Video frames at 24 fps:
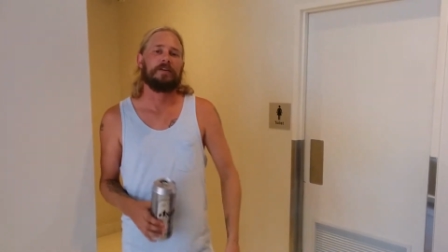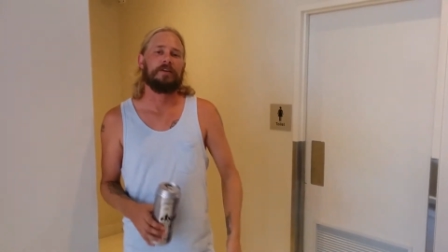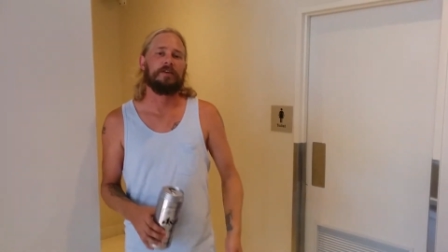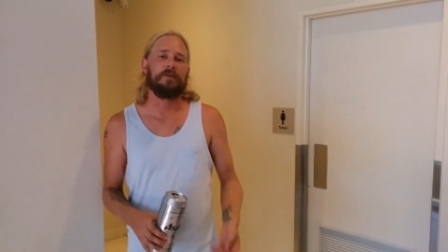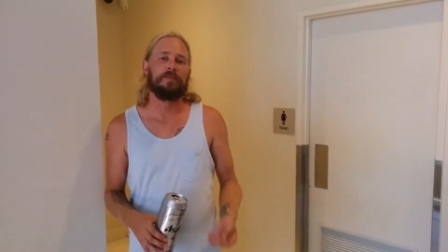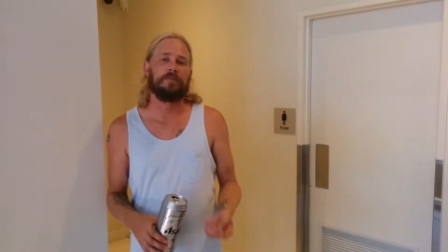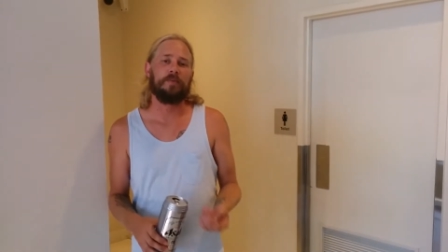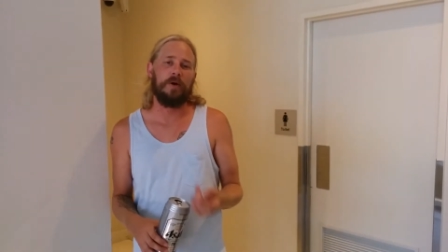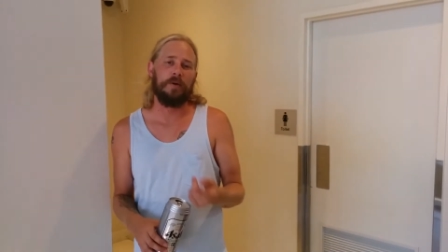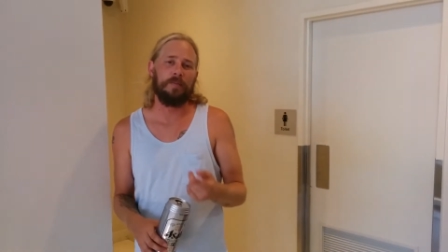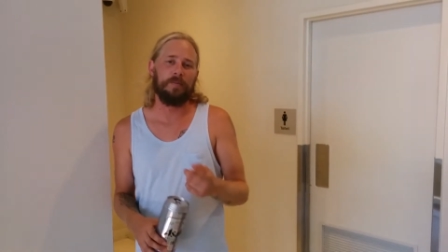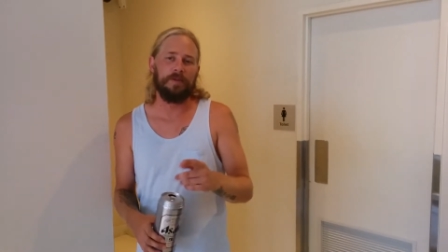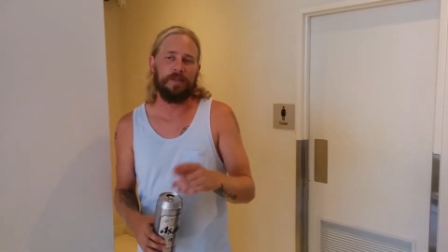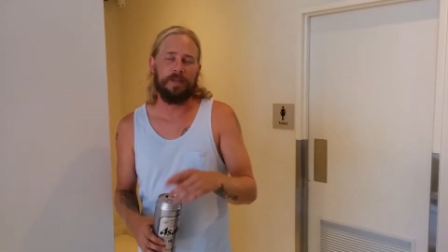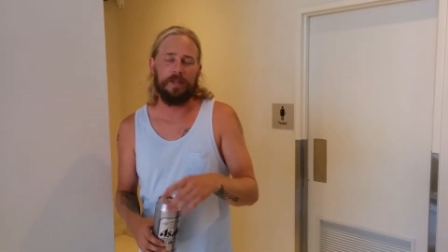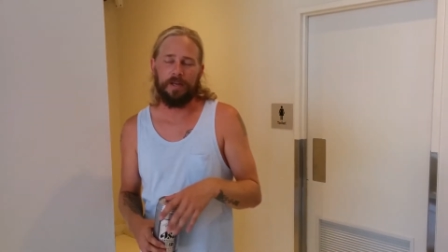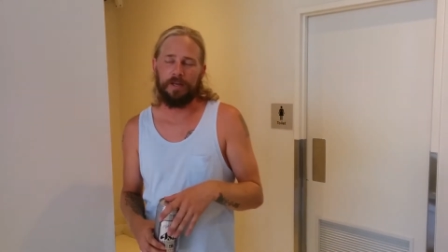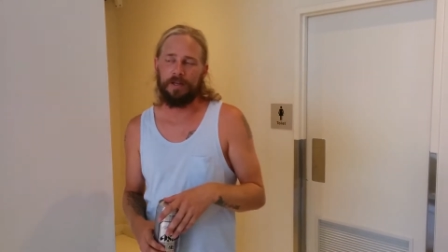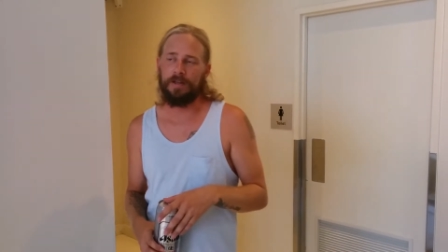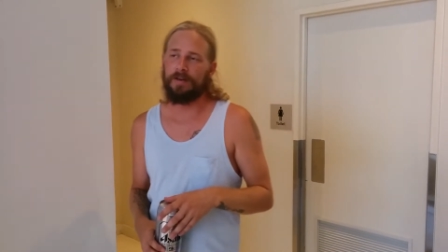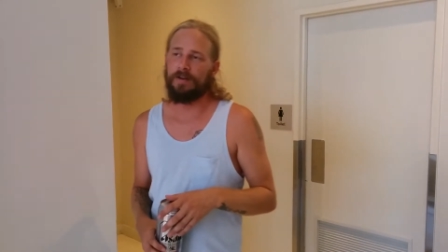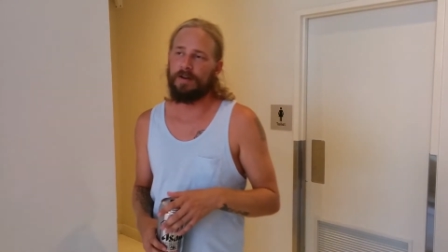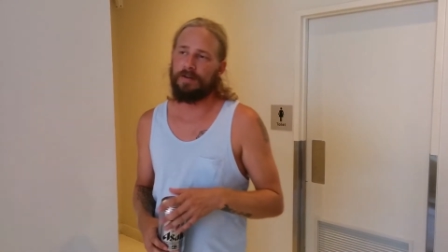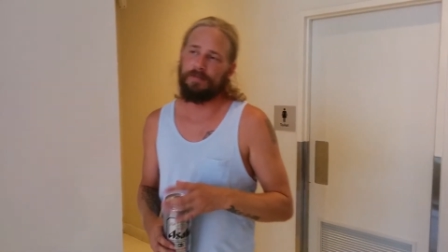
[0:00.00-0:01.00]
you're probably
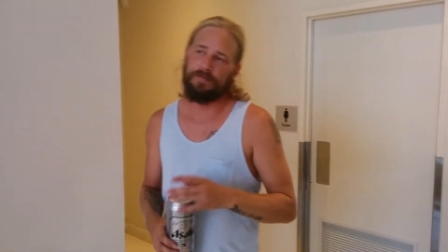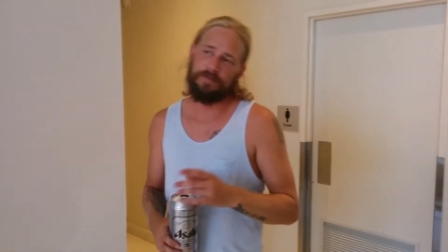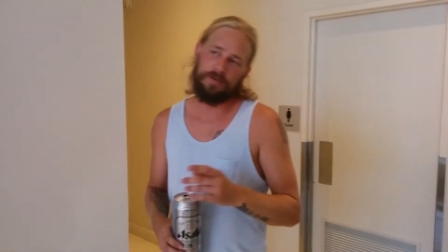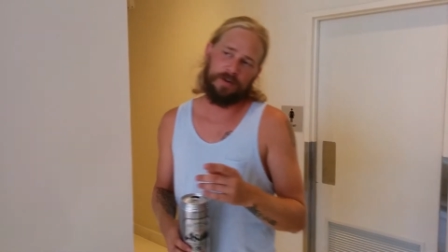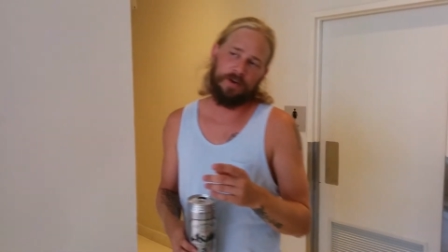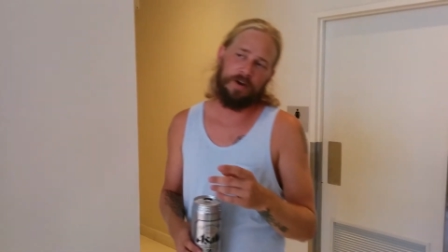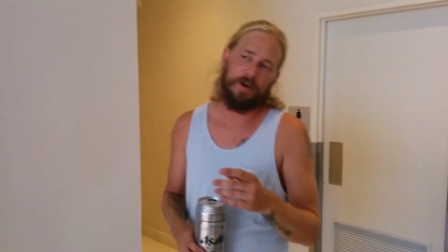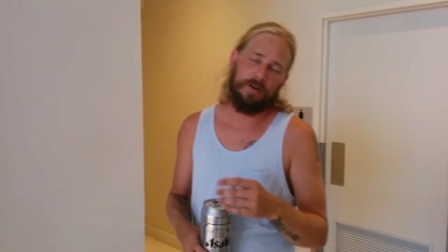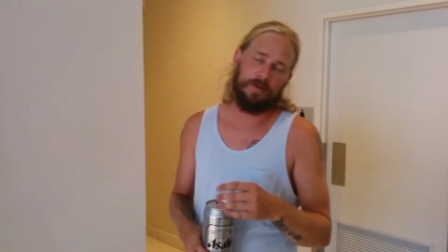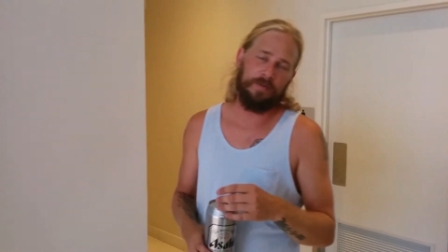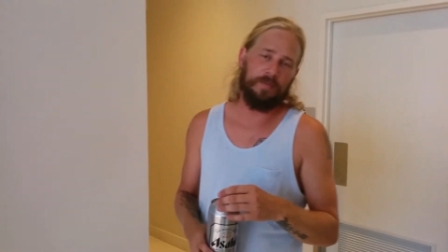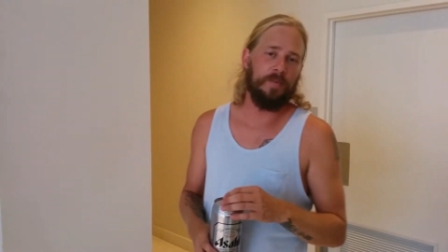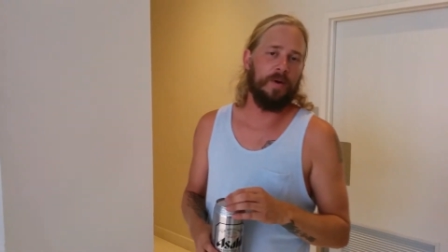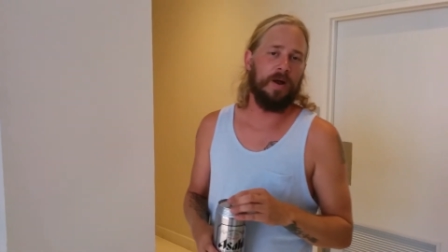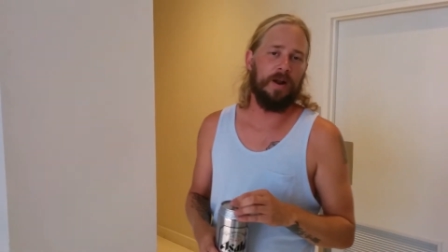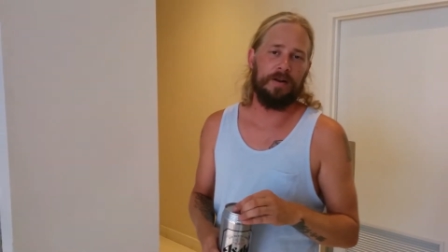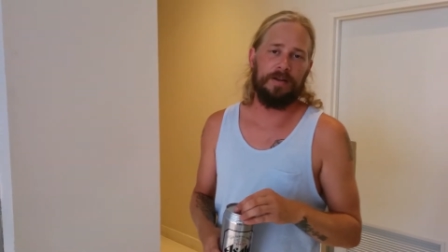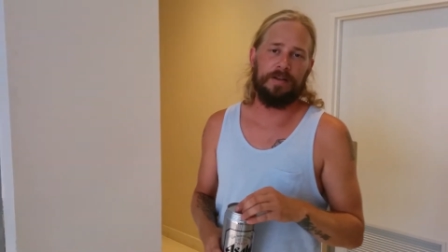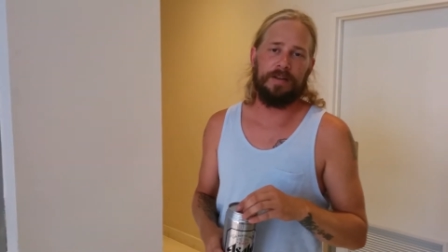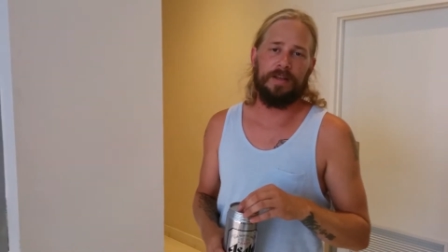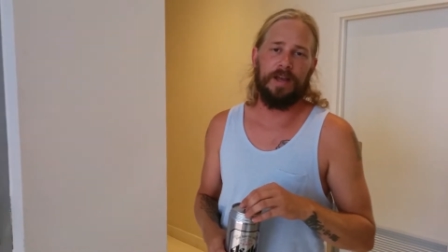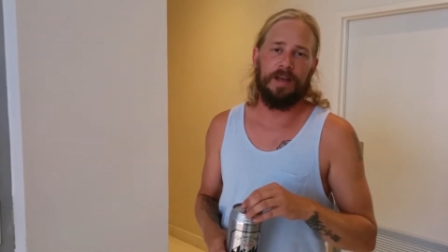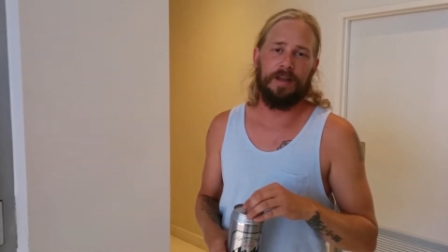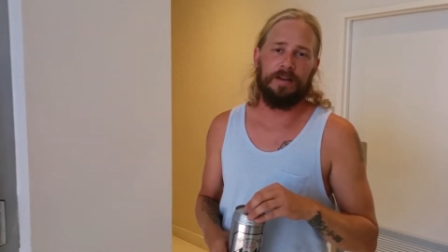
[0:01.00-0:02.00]
thinking I've forgotten
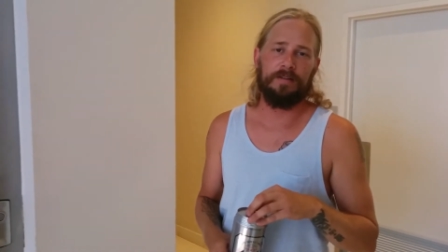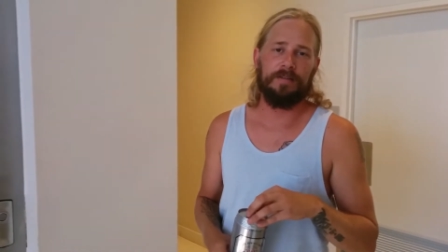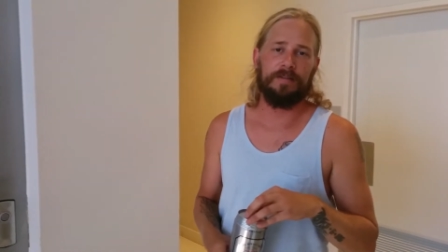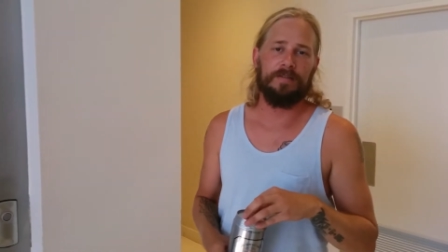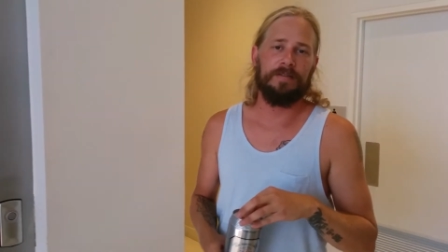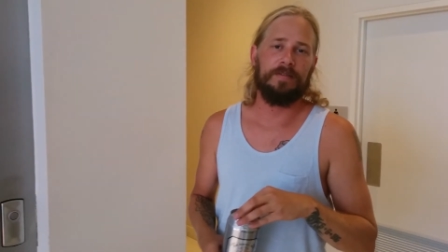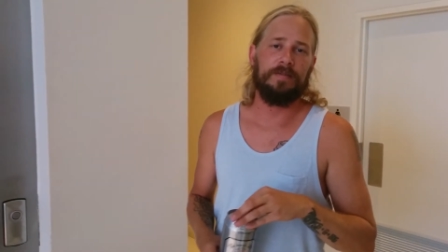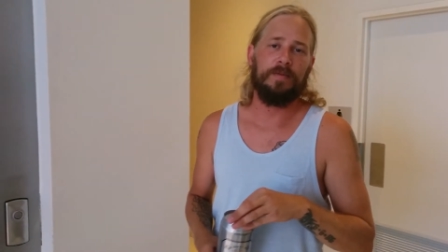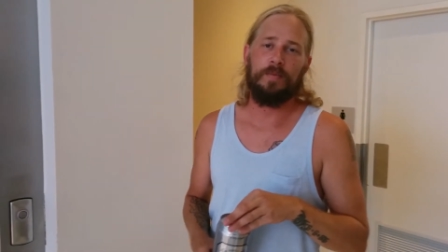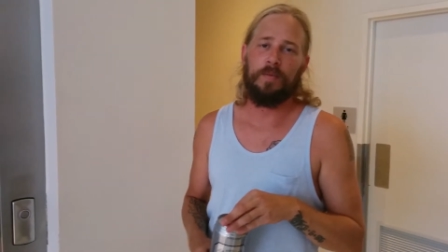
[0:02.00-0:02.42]
one again.